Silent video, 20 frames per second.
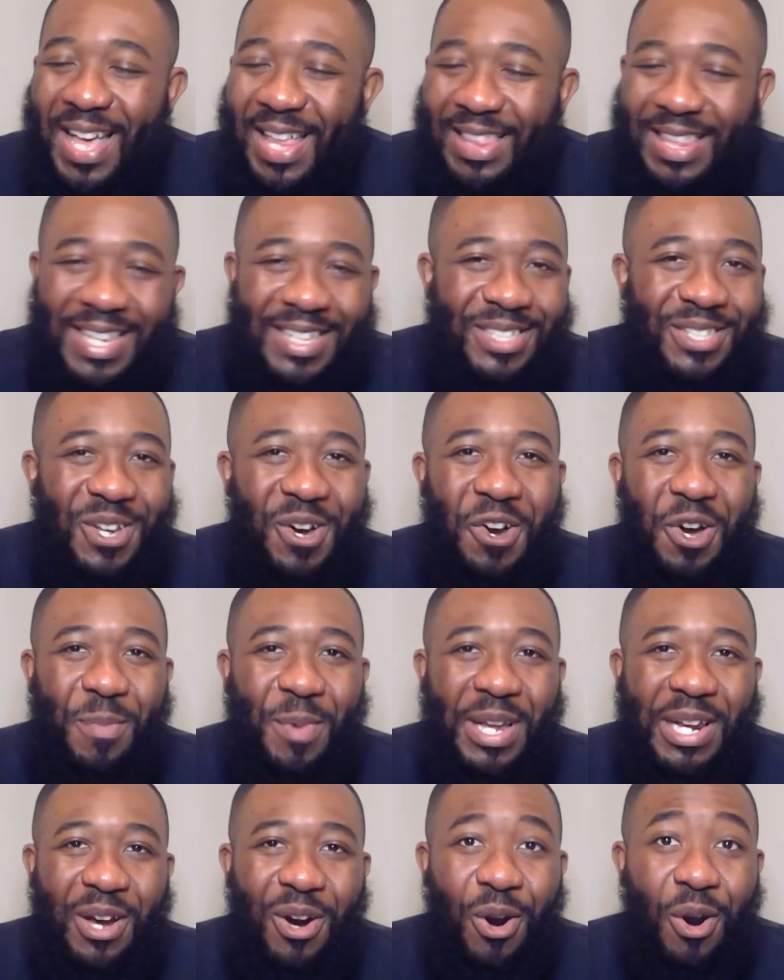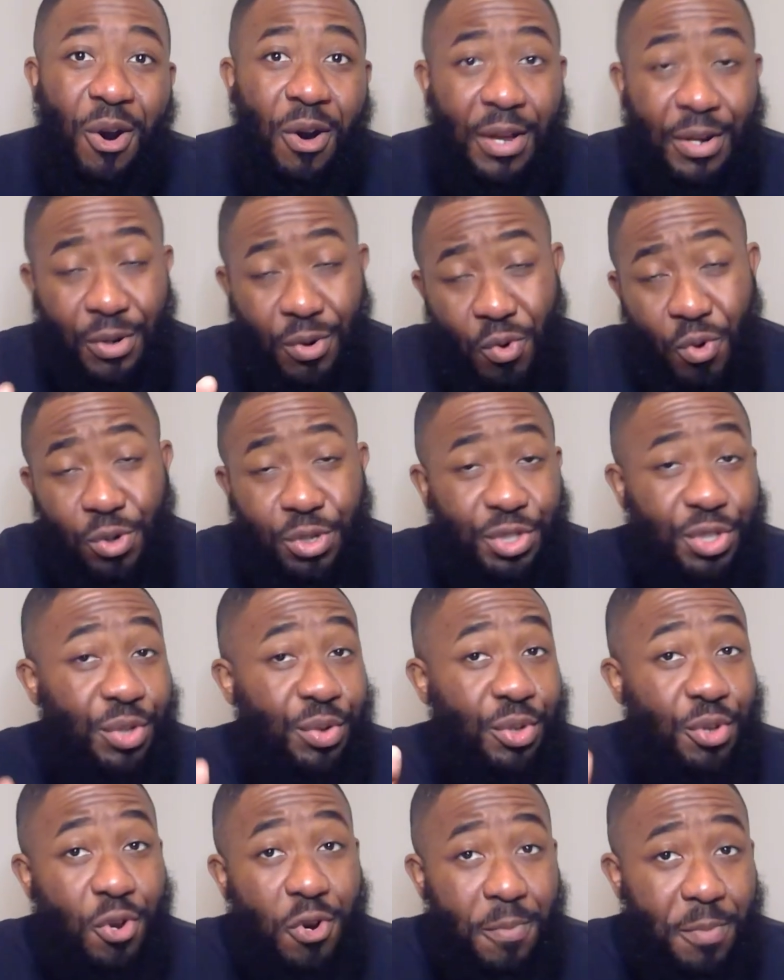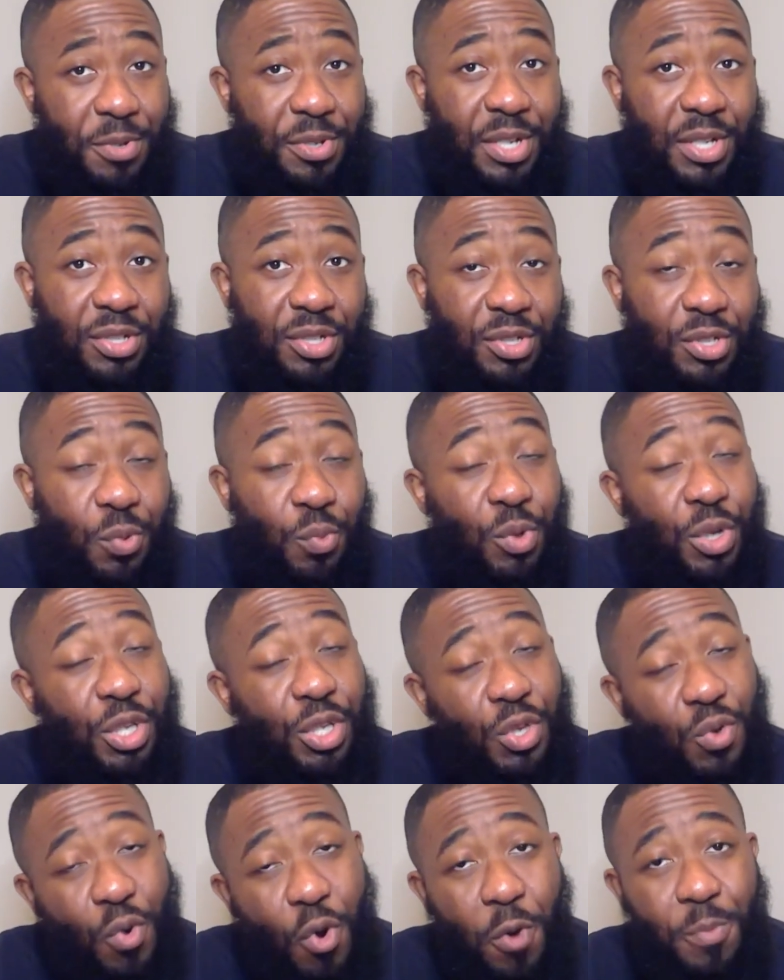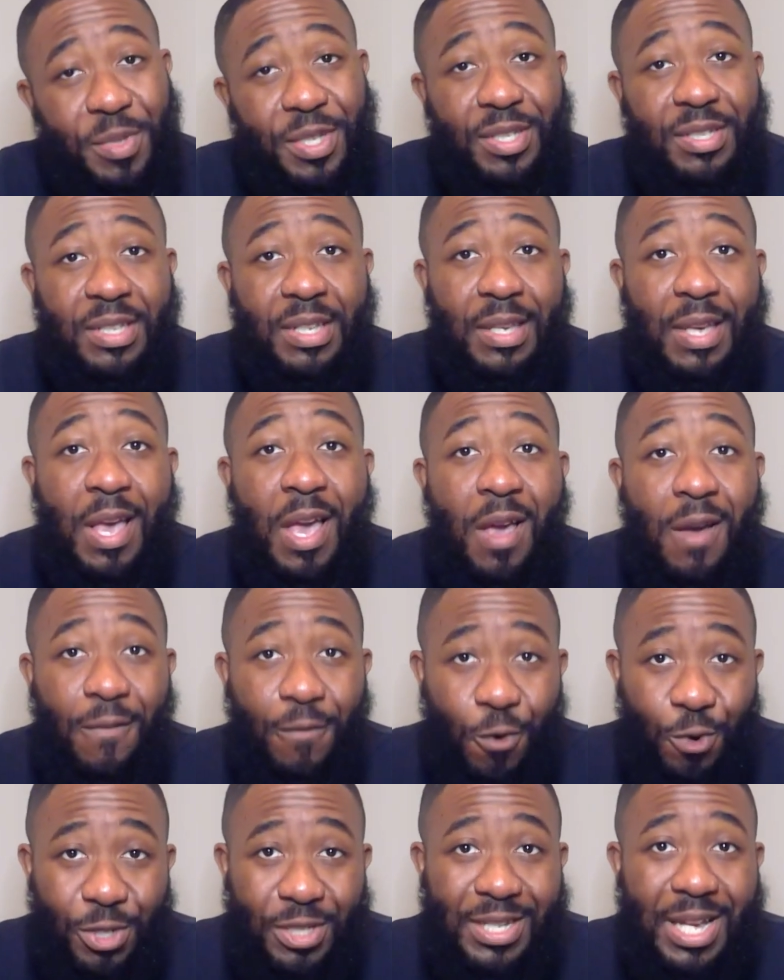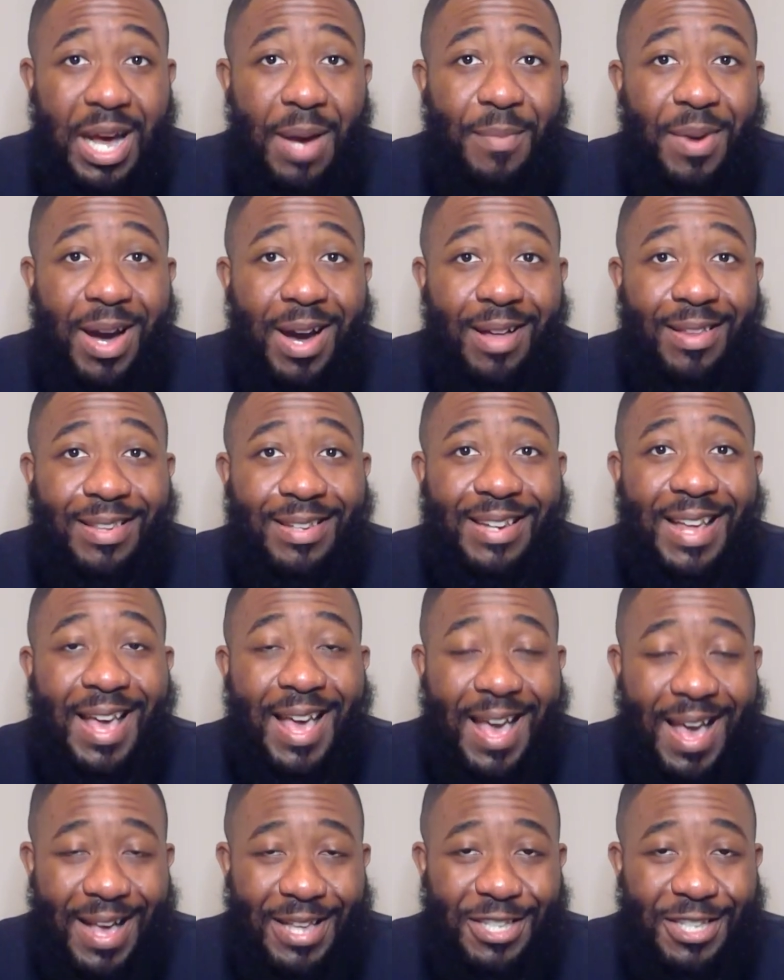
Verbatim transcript: Let's talk about it all. And of course, share your predictions of what you hope to see for Tom Holland as